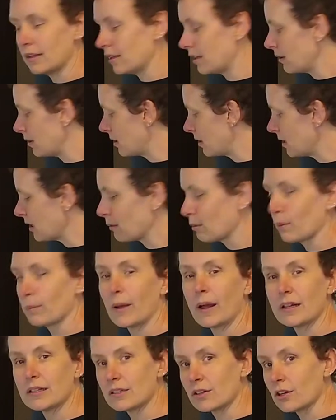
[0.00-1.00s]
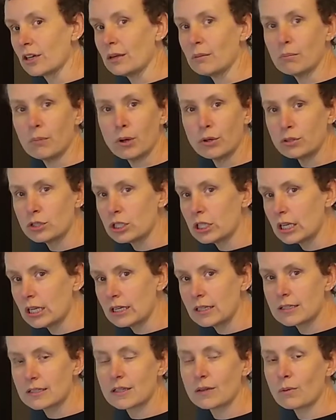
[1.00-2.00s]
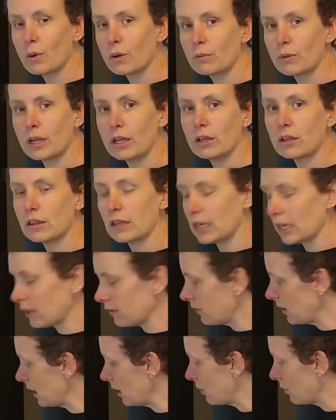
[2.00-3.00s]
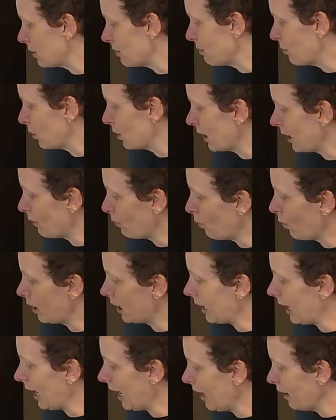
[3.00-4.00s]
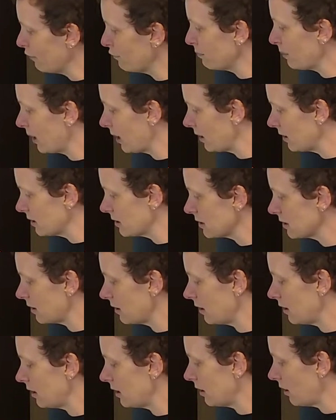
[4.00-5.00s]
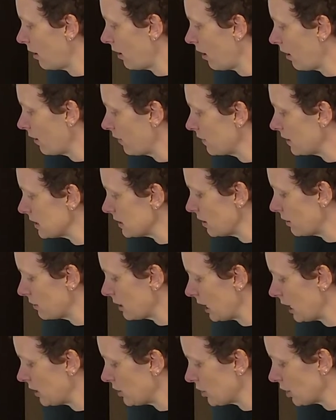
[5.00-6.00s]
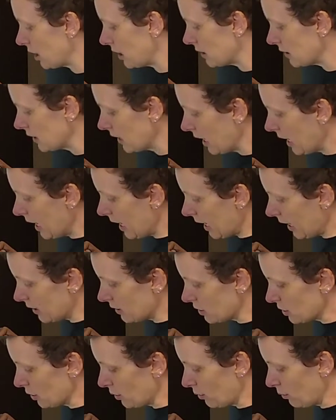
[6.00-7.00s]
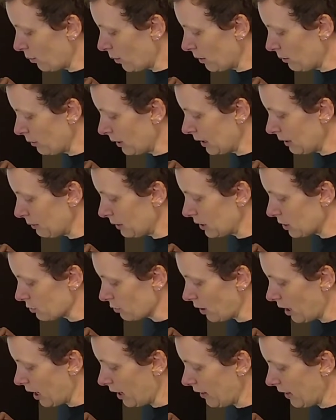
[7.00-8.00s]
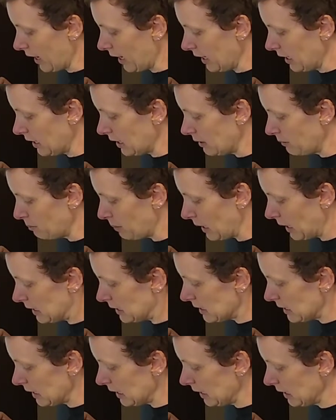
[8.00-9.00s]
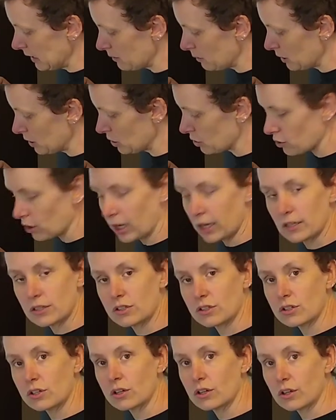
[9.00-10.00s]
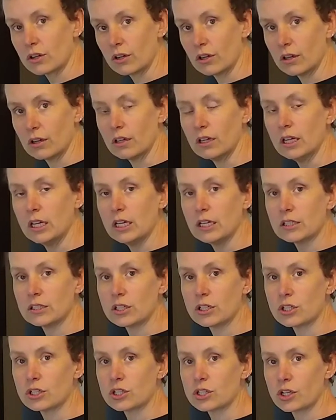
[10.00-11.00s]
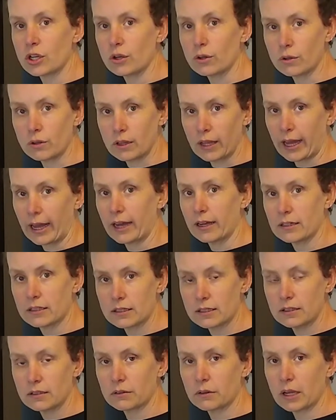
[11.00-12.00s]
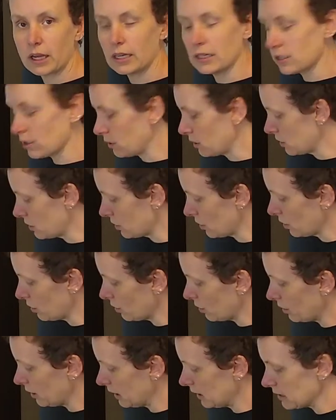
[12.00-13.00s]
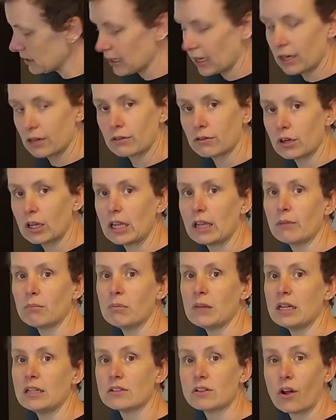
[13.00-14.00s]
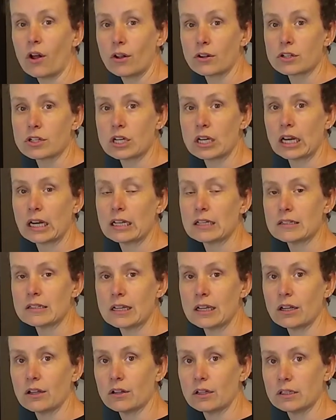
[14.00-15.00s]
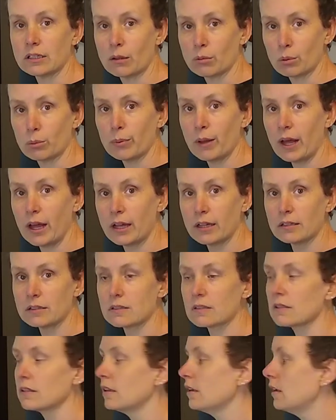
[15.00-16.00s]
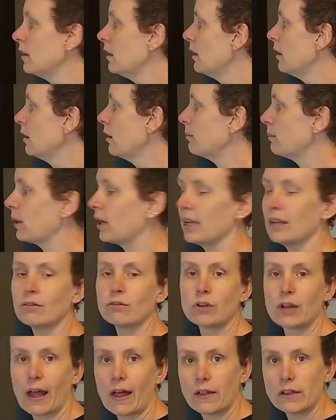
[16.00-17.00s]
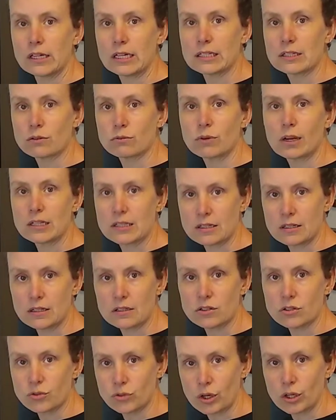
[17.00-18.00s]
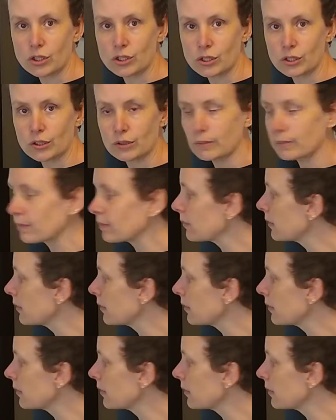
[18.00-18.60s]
the double bonds are in motion is one way you could think of it, or more like 1.5 bonds in all of these locations. And so one way that we draw that in benzene is we just draw a circle to show that. Okay, so a circle inside a ring means alternating single and double bonds, but in reality, it's a resonance structure.